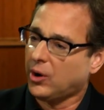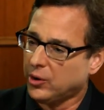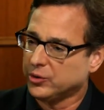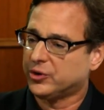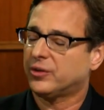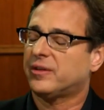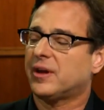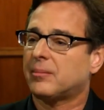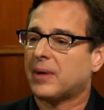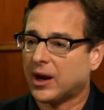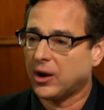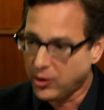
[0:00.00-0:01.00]
older than
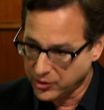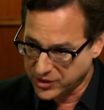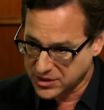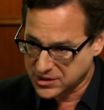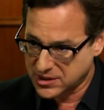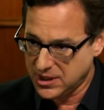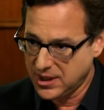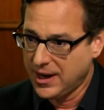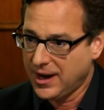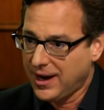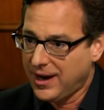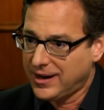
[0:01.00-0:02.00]
my oldest,
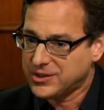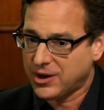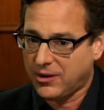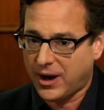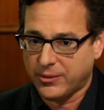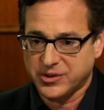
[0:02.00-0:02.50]
so I was